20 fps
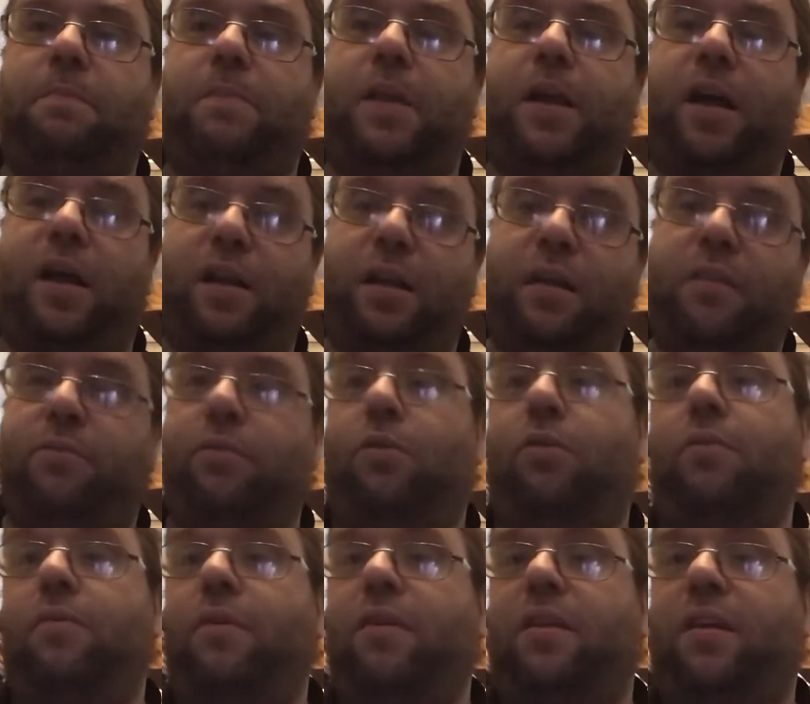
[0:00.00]
allies will
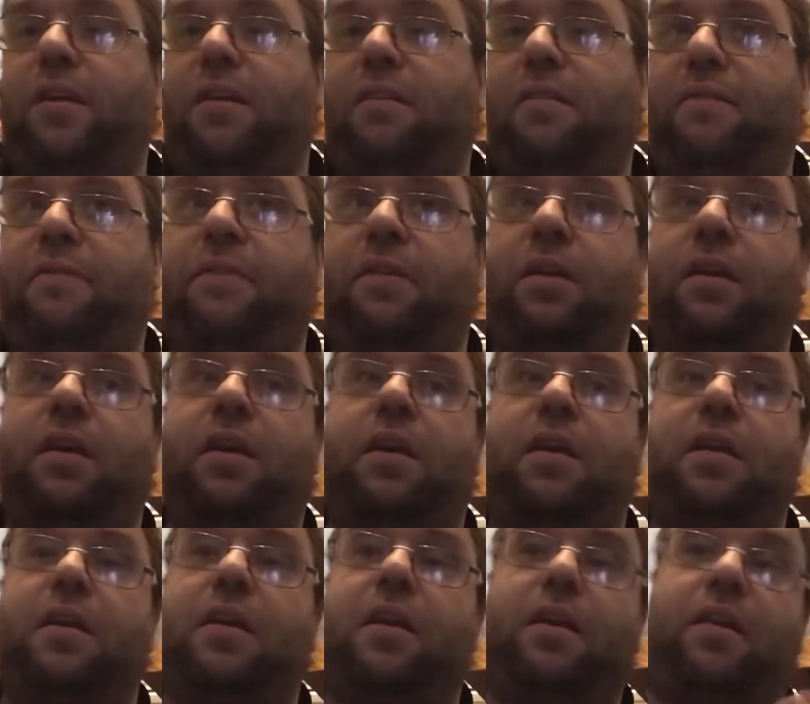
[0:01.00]
always have
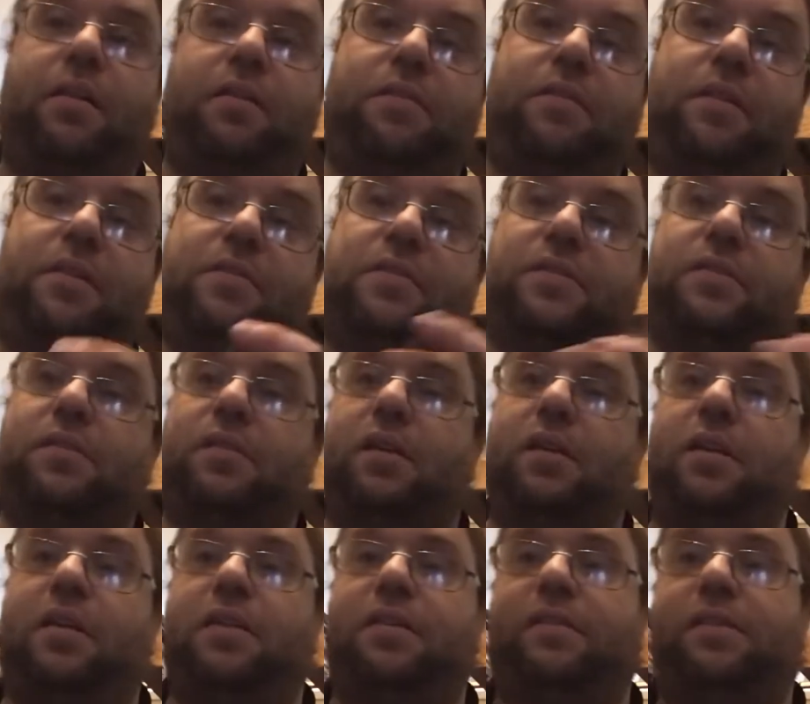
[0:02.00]
a health and
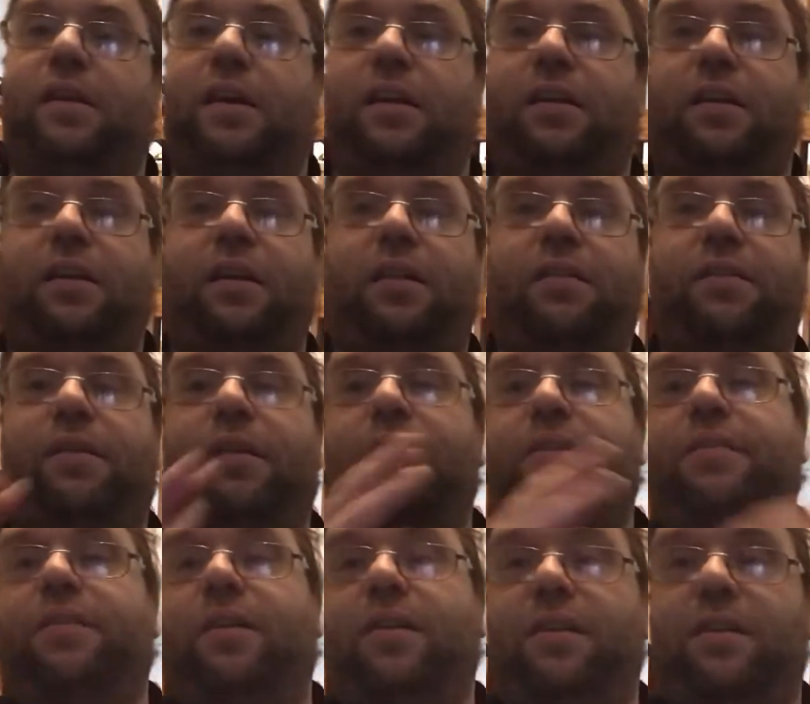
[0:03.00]

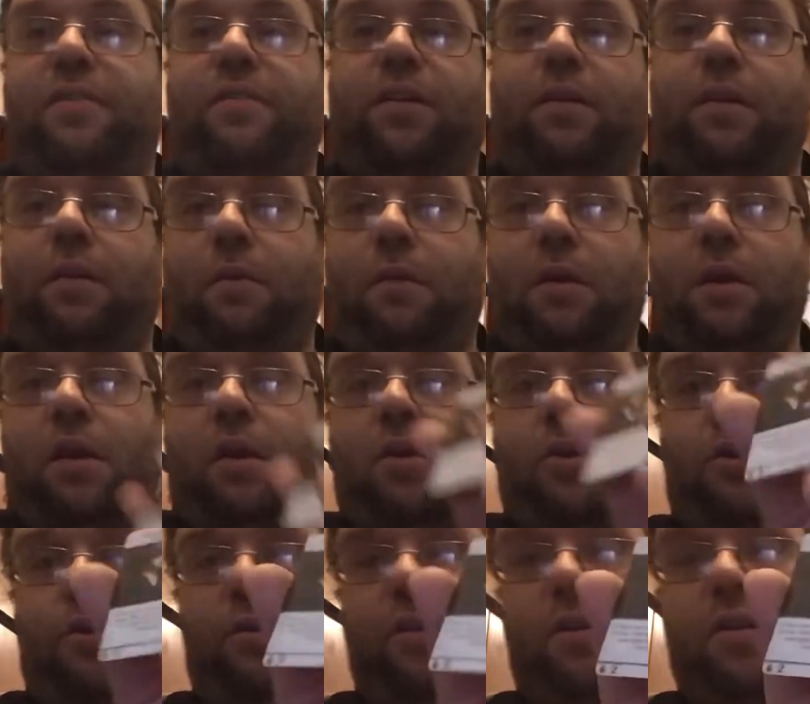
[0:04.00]
sanity value.
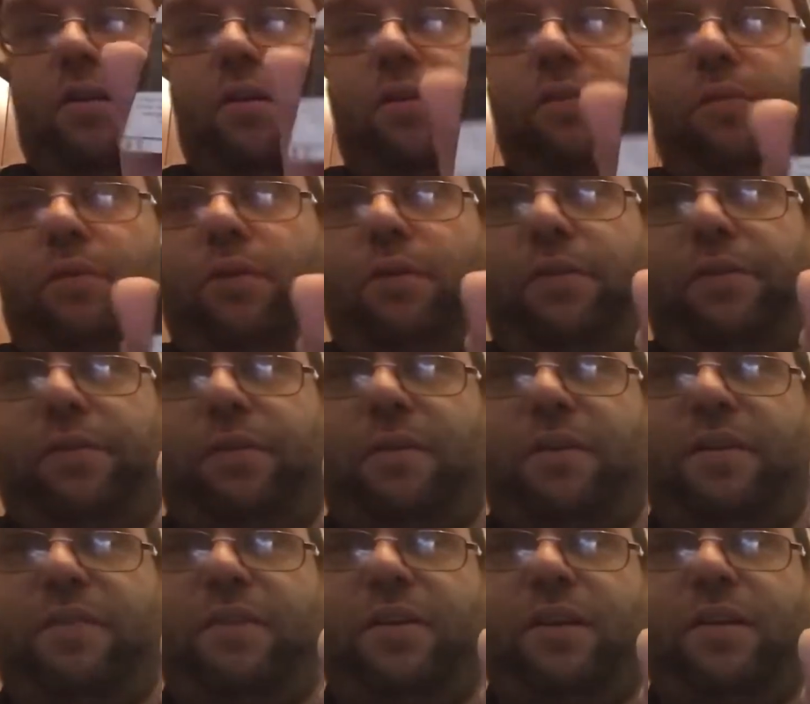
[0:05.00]
Other cards will also
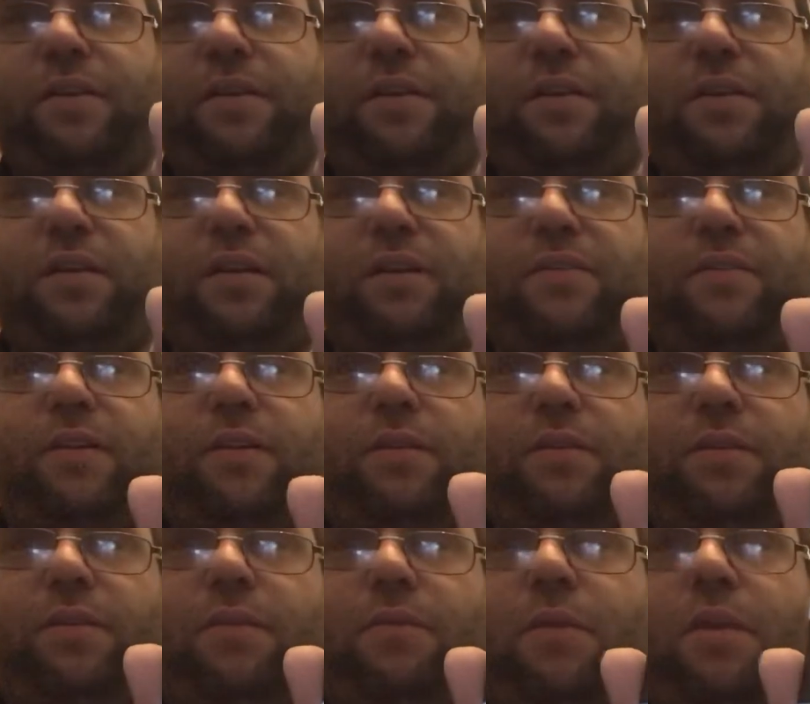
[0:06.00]
have a health and sanity value
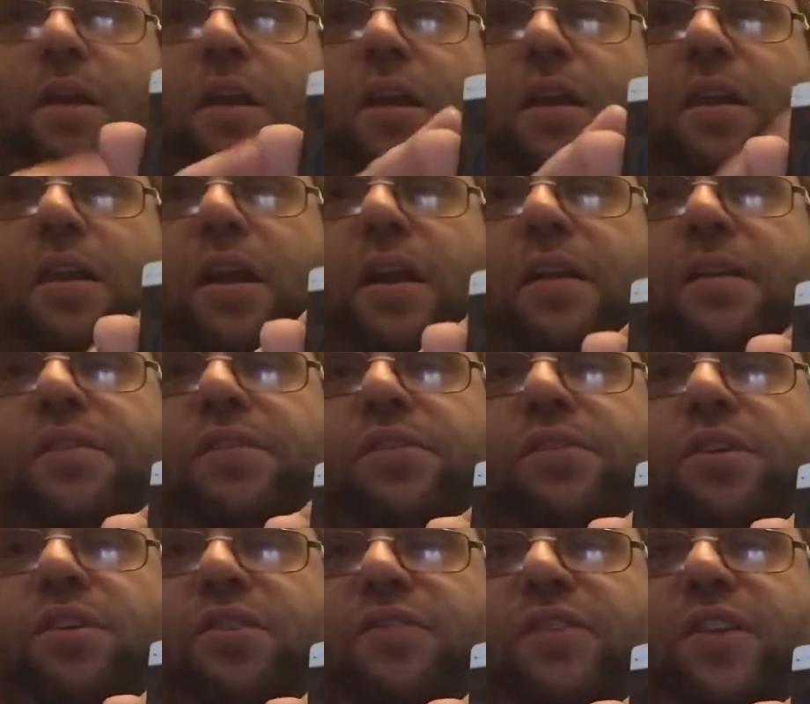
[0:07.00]
too, like the
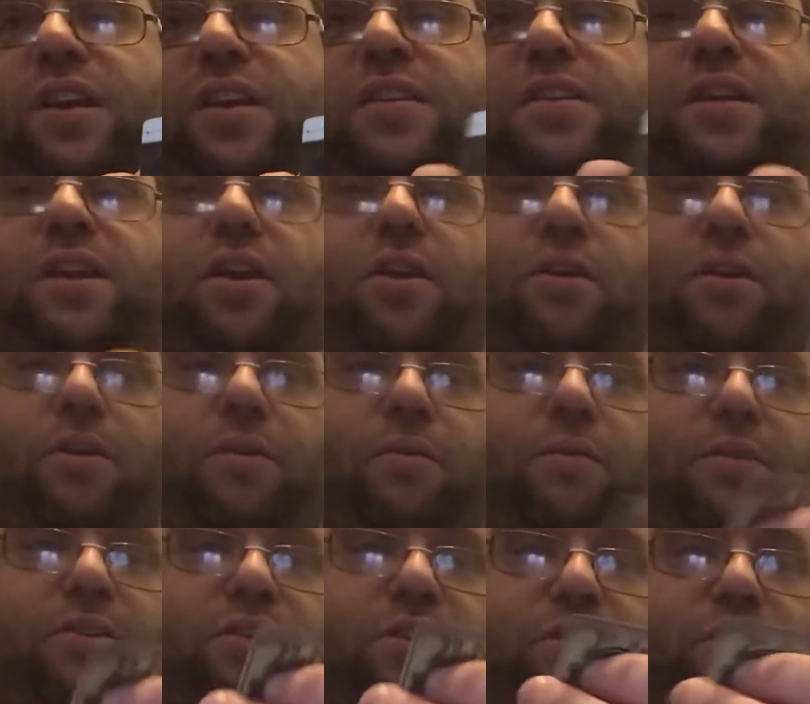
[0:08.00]
Search for Izzy card,
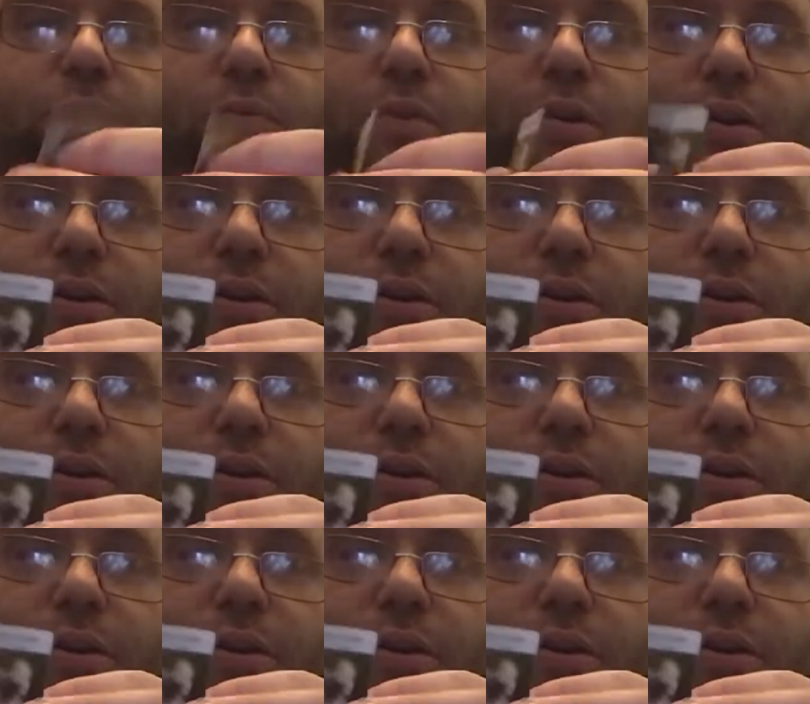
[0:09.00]
which is one